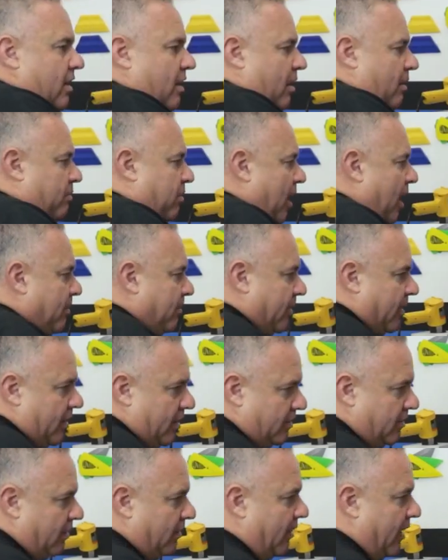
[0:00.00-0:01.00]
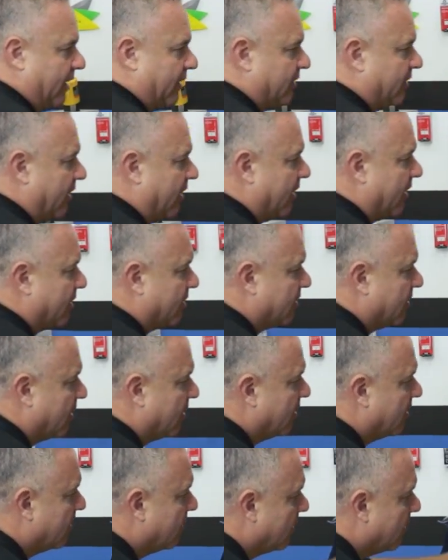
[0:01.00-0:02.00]
are probably going to do it like this,
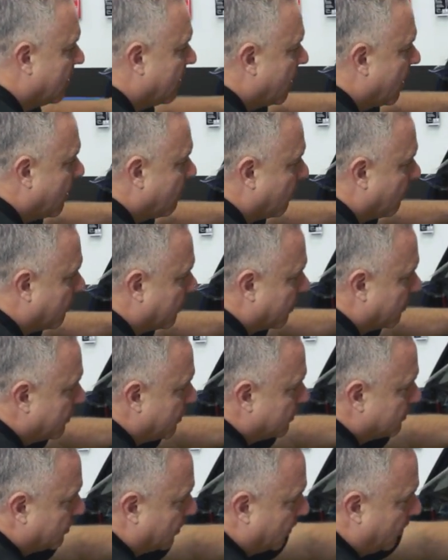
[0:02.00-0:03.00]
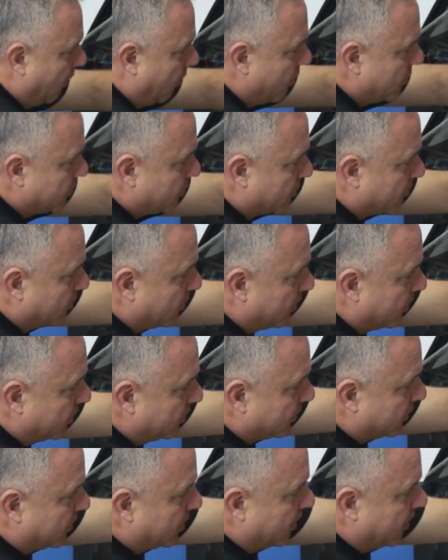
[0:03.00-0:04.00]
where we're going to use a larger one in
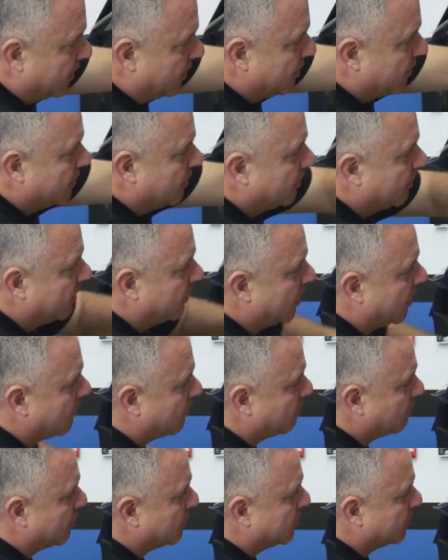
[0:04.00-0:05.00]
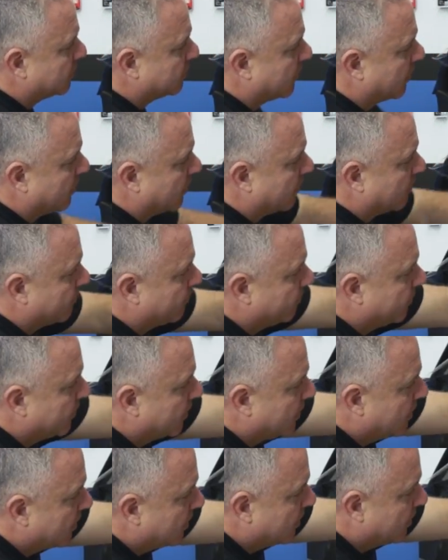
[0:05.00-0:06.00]
the kit, you know, and we're just going to,
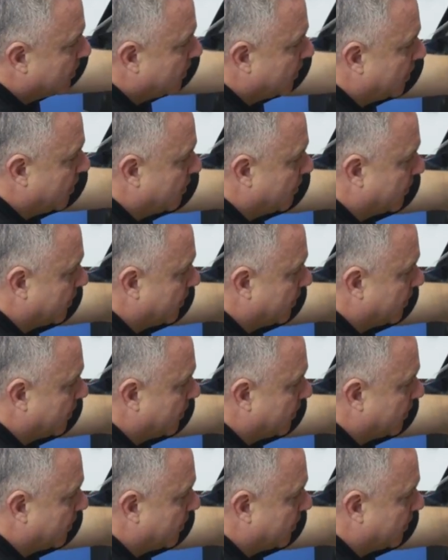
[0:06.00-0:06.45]
you know,